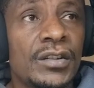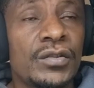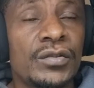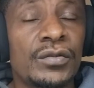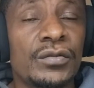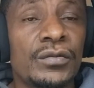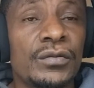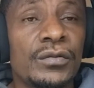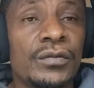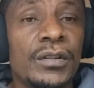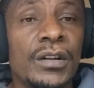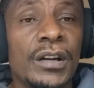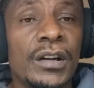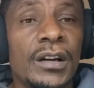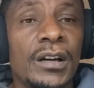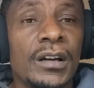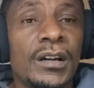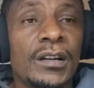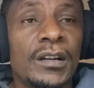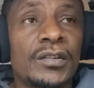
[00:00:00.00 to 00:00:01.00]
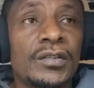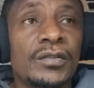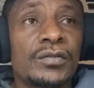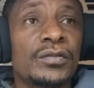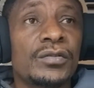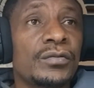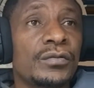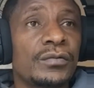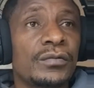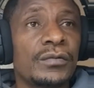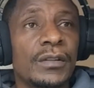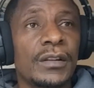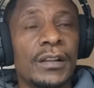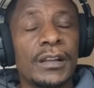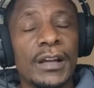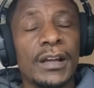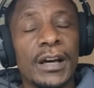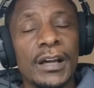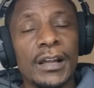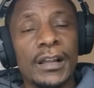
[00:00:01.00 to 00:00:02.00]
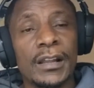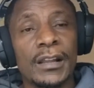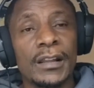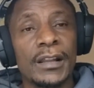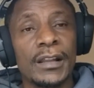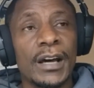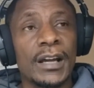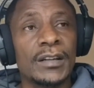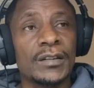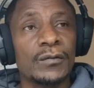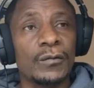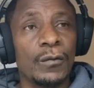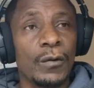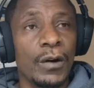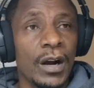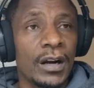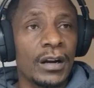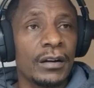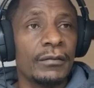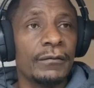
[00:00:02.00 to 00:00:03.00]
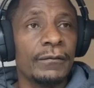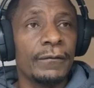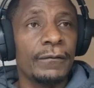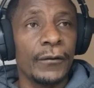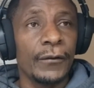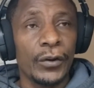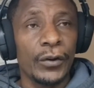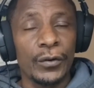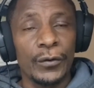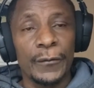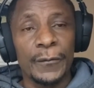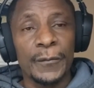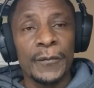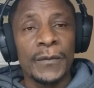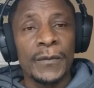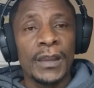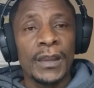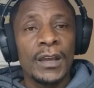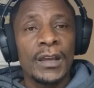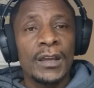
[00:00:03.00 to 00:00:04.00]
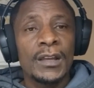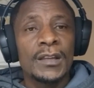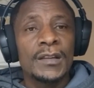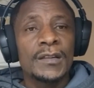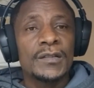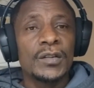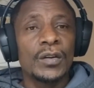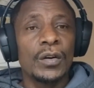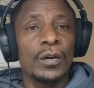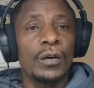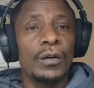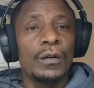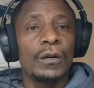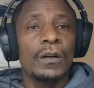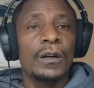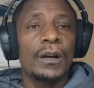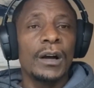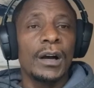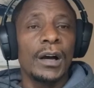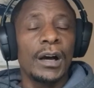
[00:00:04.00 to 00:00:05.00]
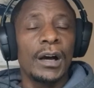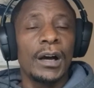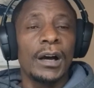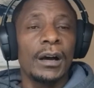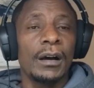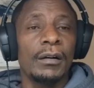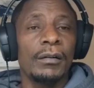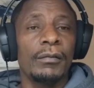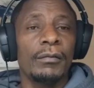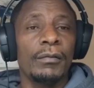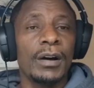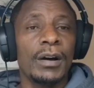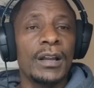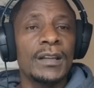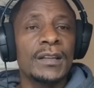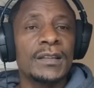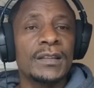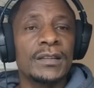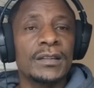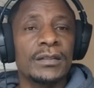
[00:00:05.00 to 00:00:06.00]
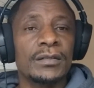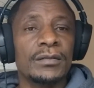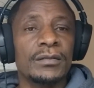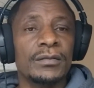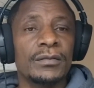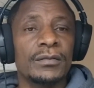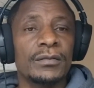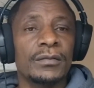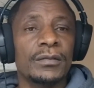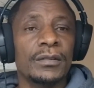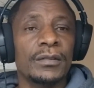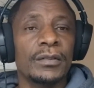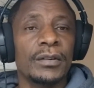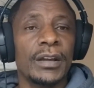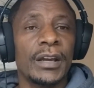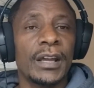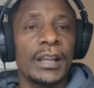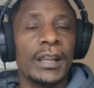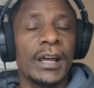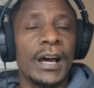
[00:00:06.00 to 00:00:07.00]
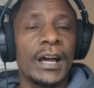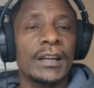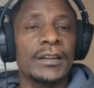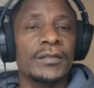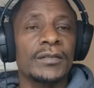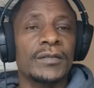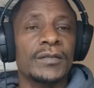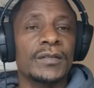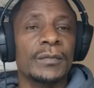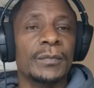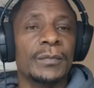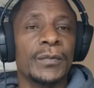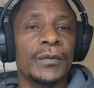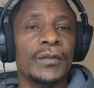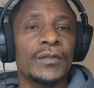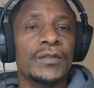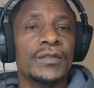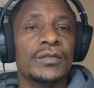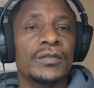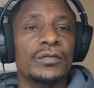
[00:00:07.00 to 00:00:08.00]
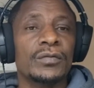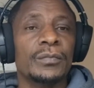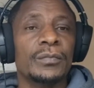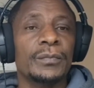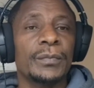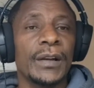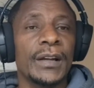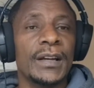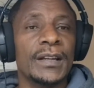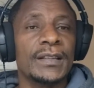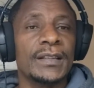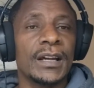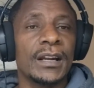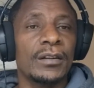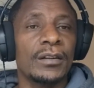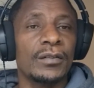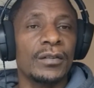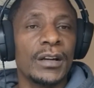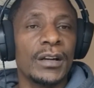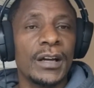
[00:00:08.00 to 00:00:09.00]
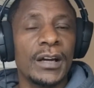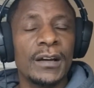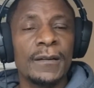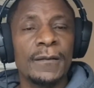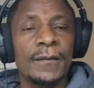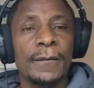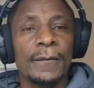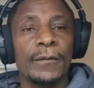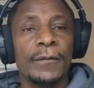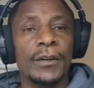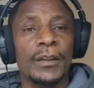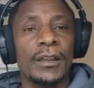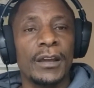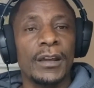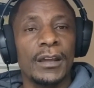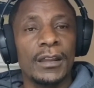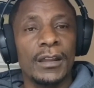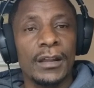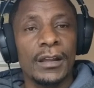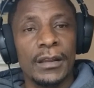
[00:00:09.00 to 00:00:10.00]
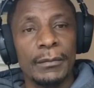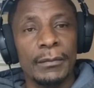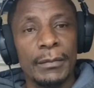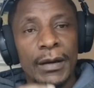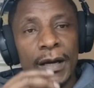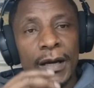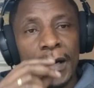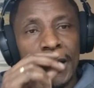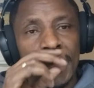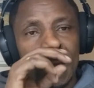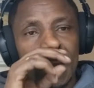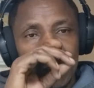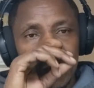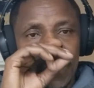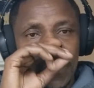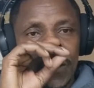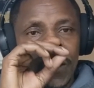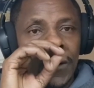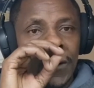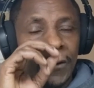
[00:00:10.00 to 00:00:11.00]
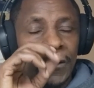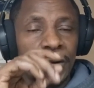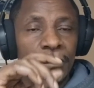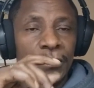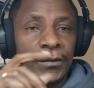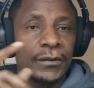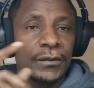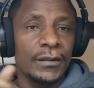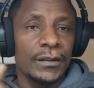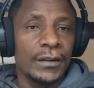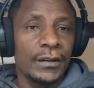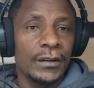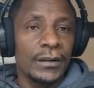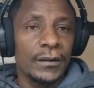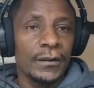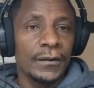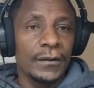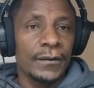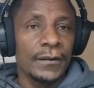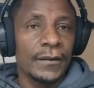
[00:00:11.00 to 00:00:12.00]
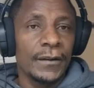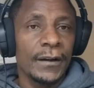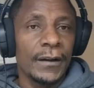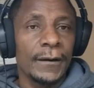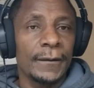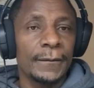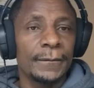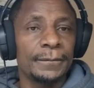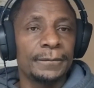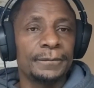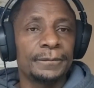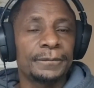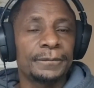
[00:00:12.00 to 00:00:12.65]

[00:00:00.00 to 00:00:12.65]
to do that work for you. So once you get that, you're supposed to place an order with either the bank or the